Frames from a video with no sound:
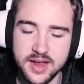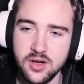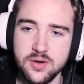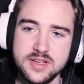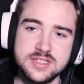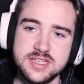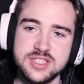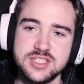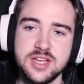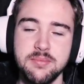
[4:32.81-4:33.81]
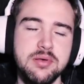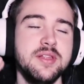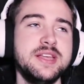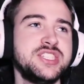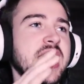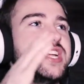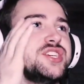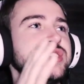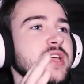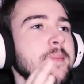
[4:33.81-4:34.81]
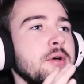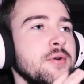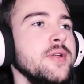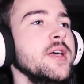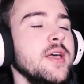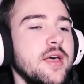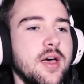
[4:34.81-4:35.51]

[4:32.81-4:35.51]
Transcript: like always, it just completely changes the mood